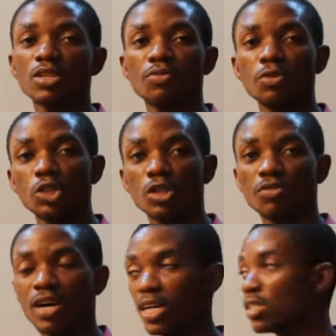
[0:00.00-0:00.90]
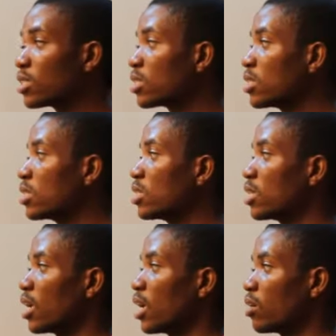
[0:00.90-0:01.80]
fusion of ice.
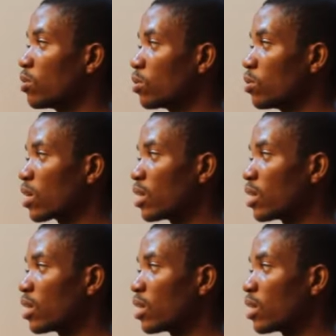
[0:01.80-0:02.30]
We'll look